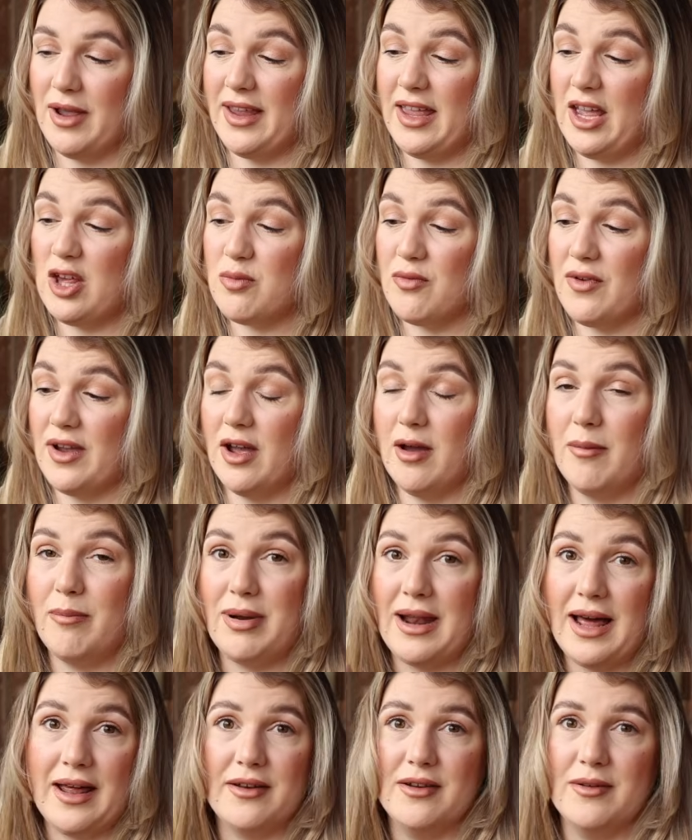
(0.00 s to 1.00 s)
engagement ring are
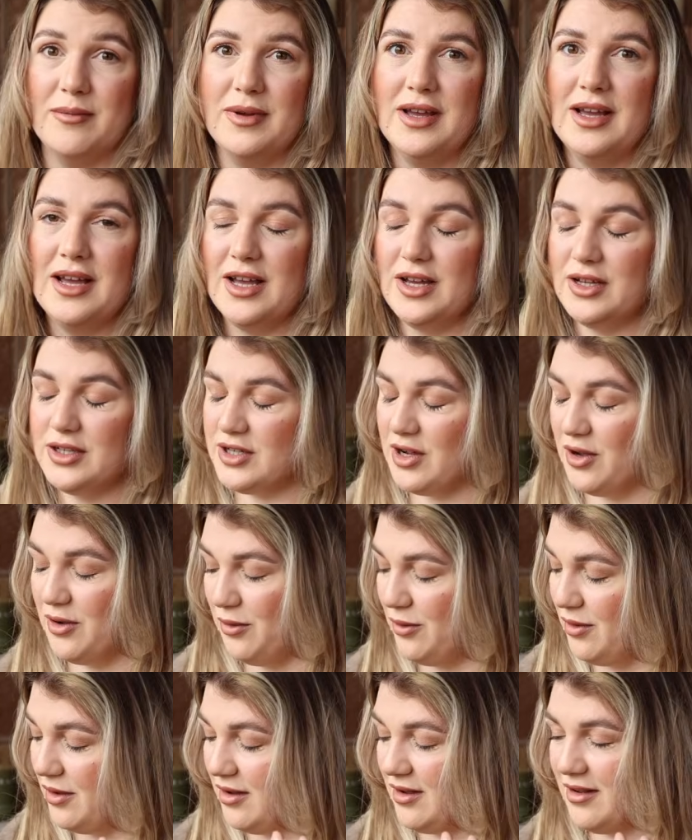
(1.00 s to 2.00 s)
platinum,
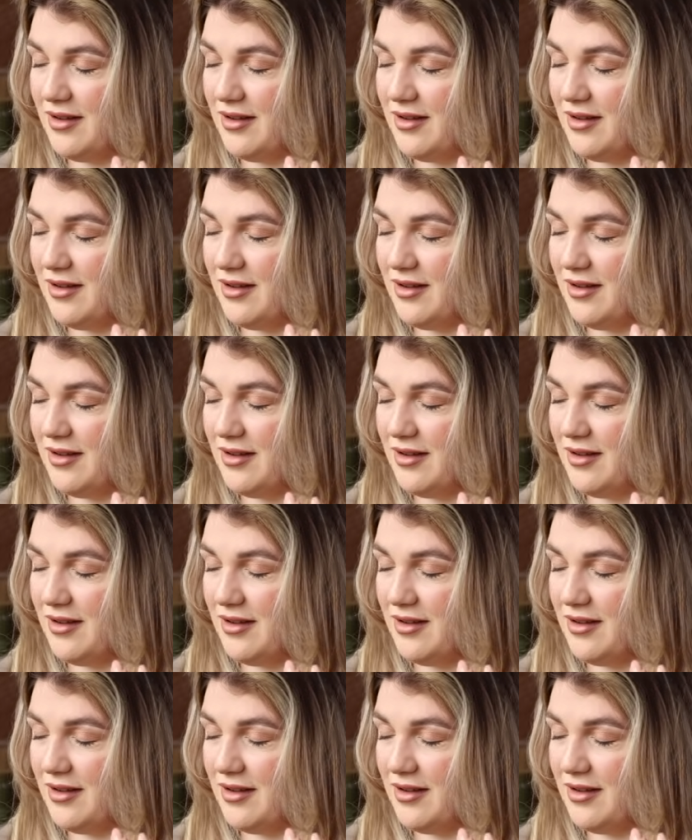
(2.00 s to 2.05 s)
so